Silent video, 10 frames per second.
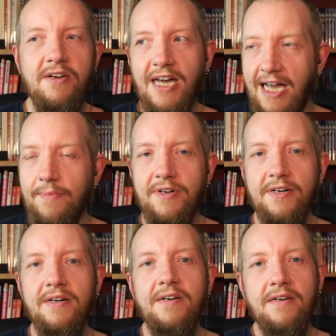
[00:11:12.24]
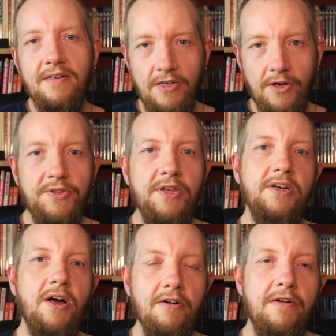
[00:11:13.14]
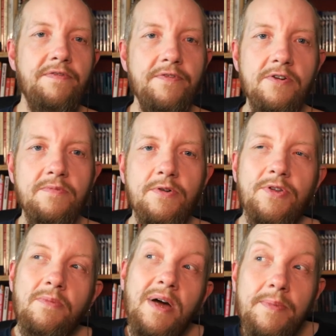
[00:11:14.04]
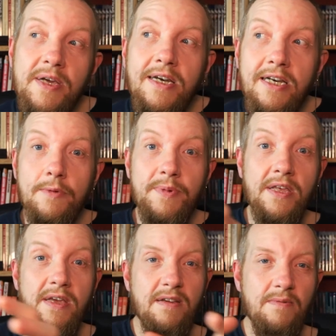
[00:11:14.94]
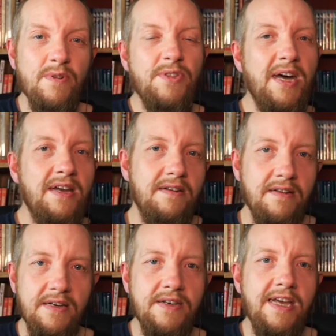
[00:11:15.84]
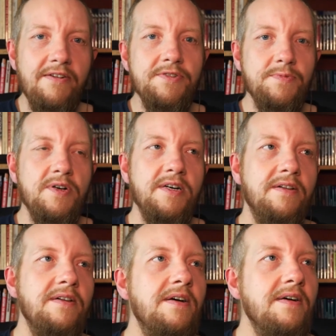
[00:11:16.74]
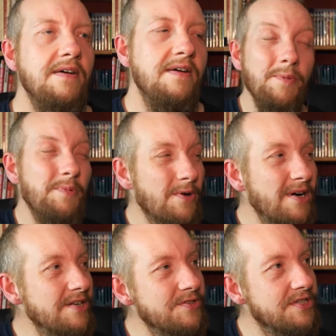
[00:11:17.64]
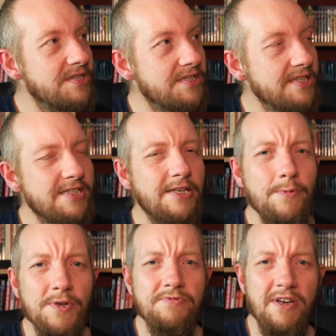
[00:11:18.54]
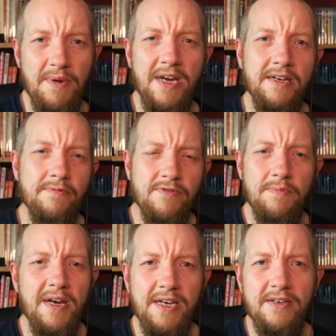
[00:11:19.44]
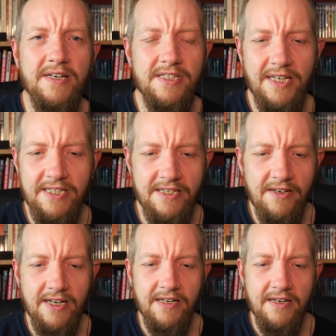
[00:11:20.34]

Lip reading: Hammer gothic horror film, although maybe a little bit with that in there as well. I'd be quite interested to see, it was remade. It was remade in 1989.